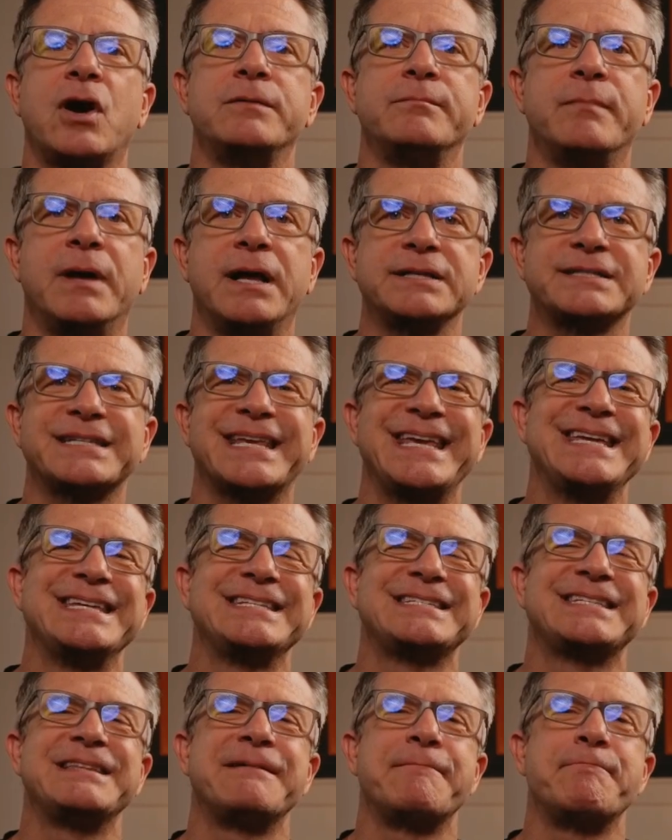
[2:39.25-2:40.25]
Musk
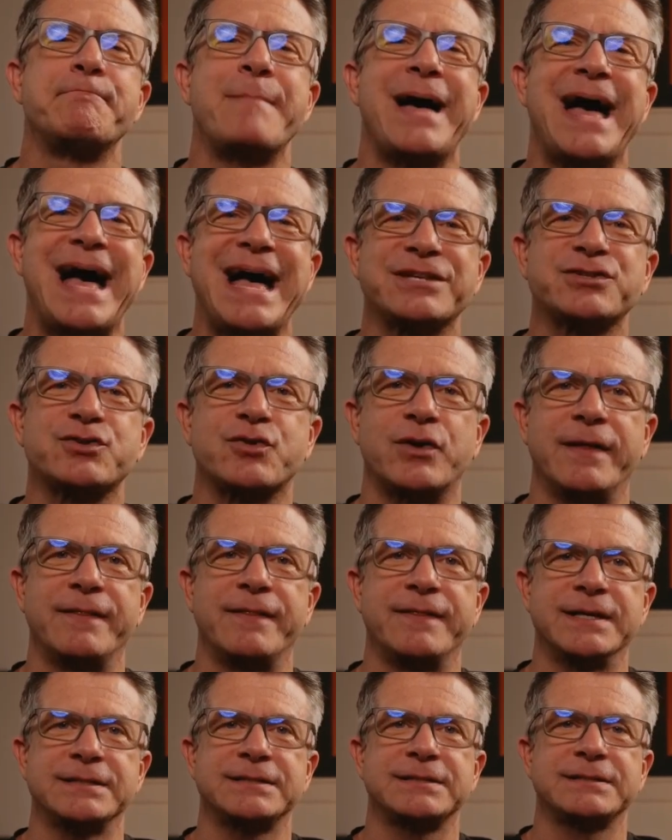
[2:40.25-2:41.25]
is the master
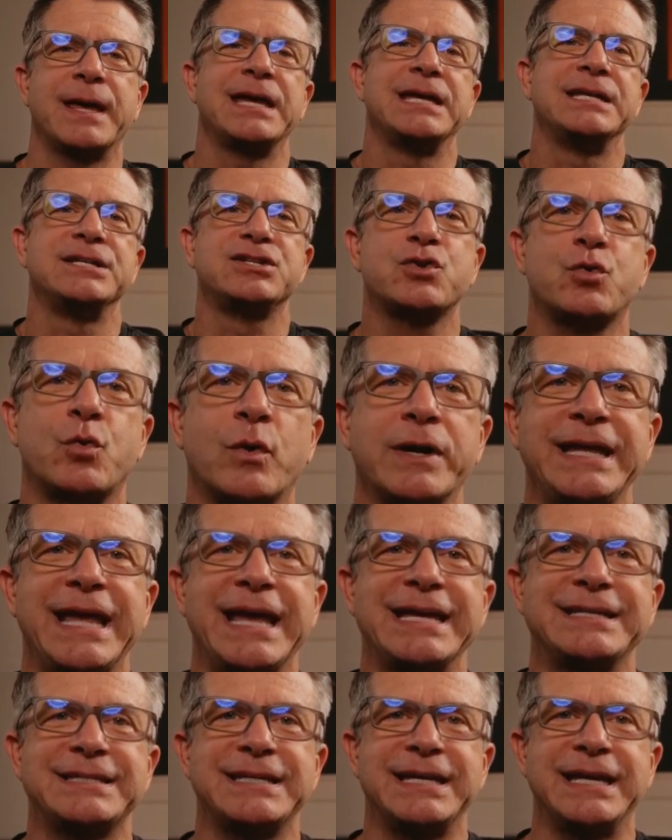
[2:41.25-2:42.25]
at this. In
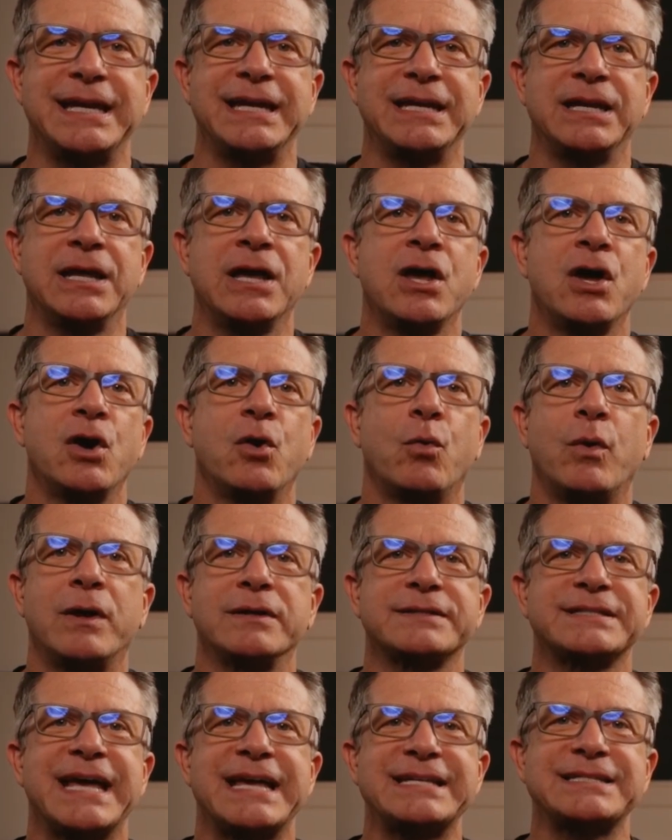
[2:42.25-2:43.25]
2018,
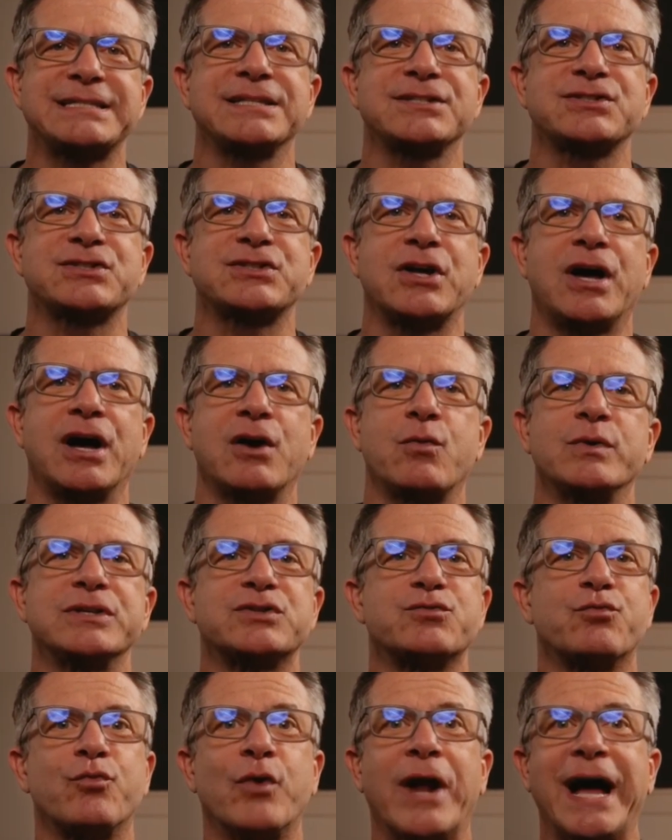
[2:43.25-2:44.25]
while Tesla stock
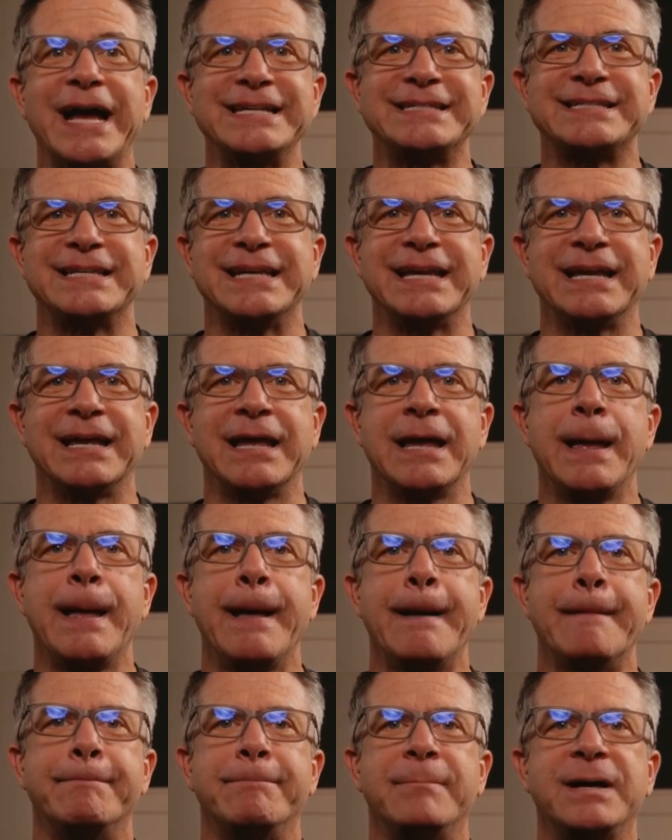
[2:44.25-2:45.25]
was rising,
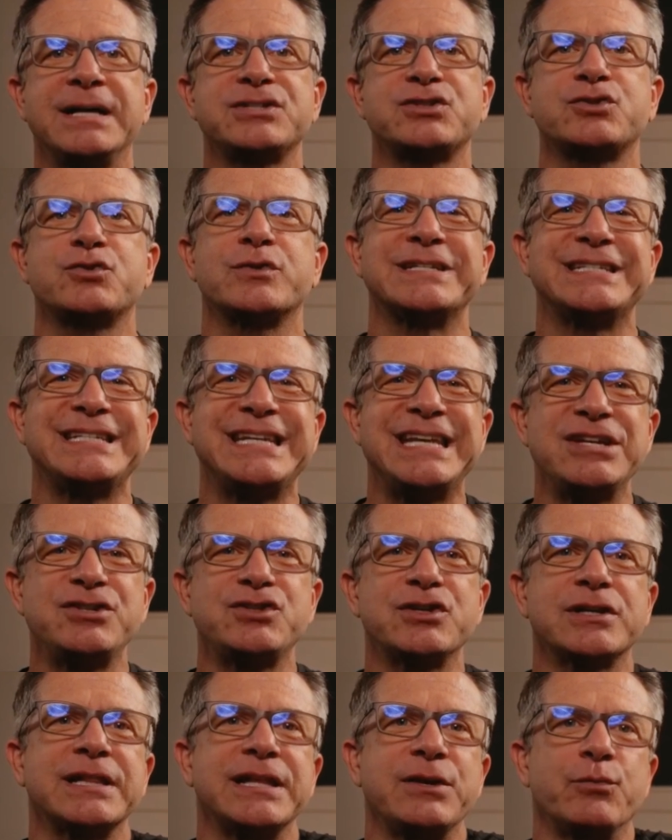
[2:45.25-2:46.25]
Musk
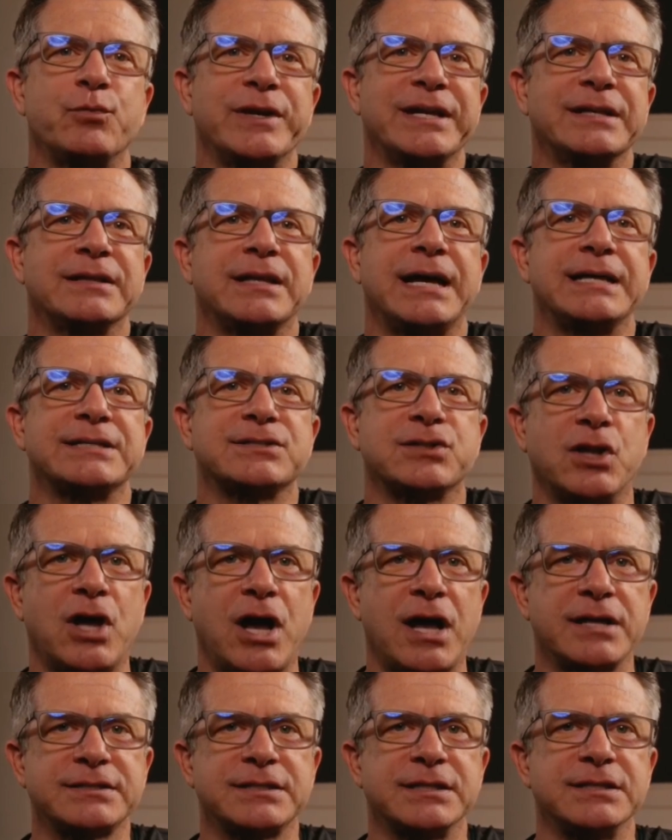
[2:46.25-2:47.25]
strategically realized
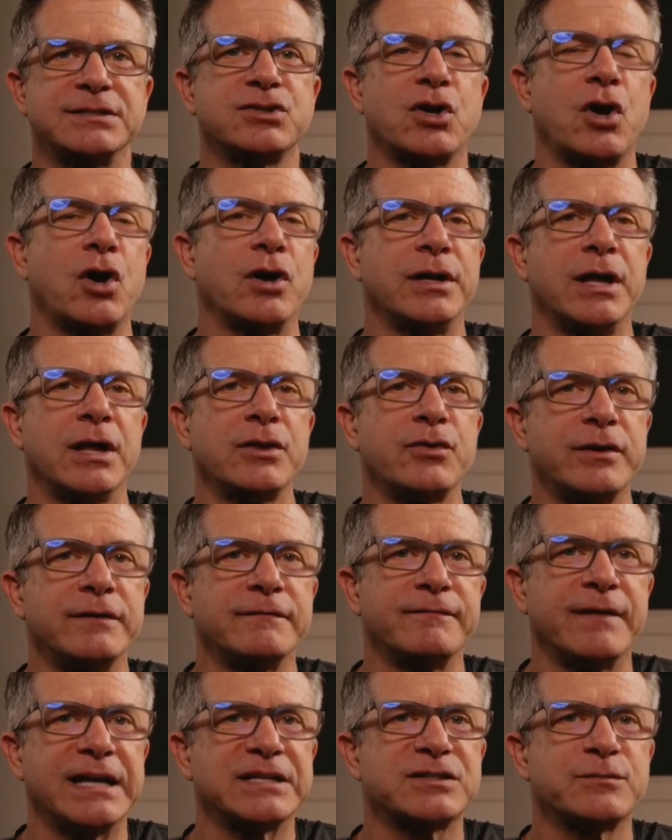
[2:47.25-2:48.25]
losses on other
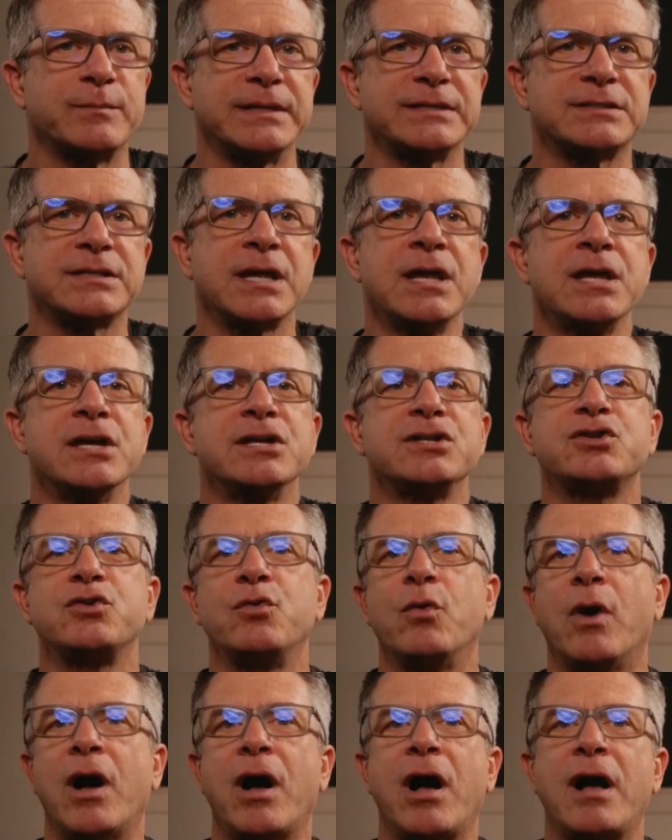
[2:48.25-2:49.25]
investments
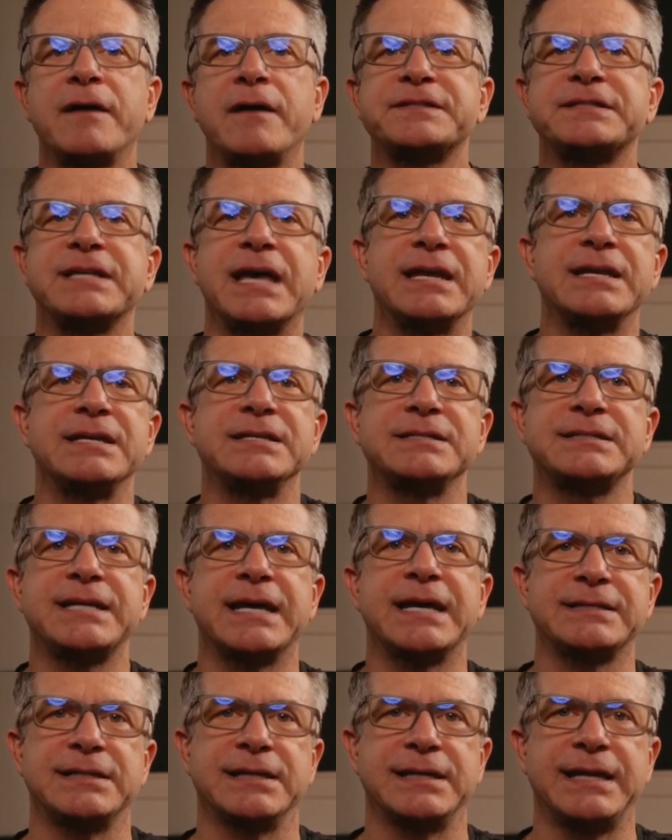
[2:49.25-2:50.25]
to offset his
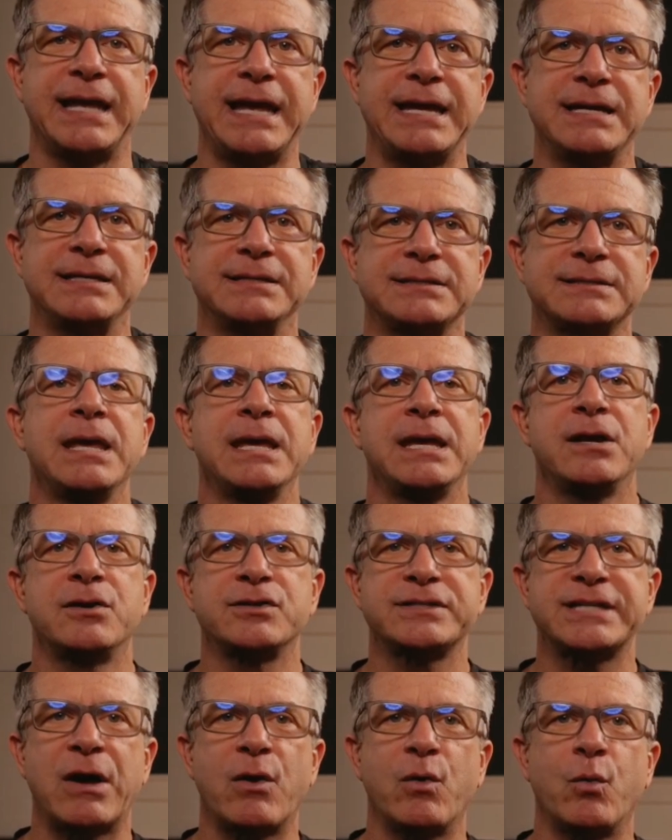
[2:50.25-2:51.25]
Tesla gains.
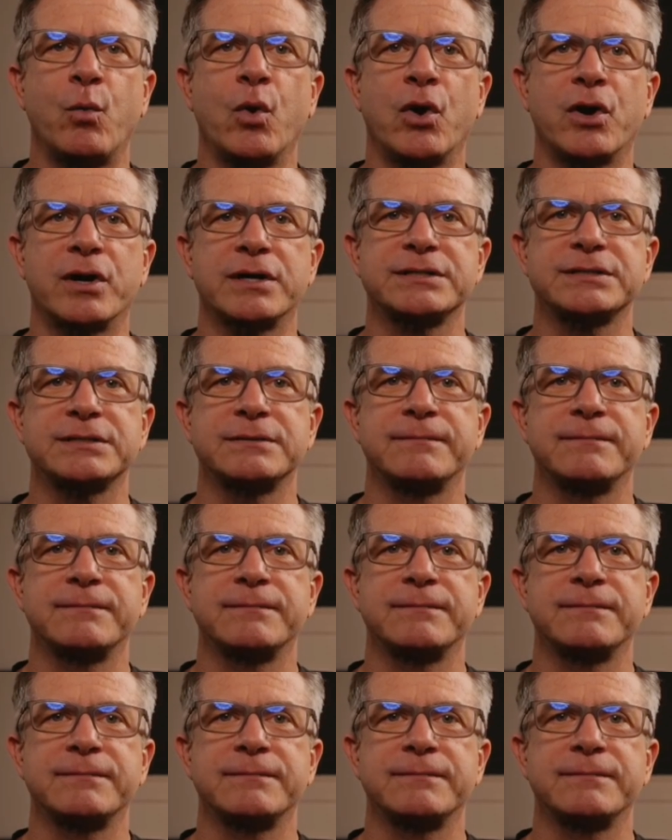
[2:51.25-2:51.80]
Here's how it works.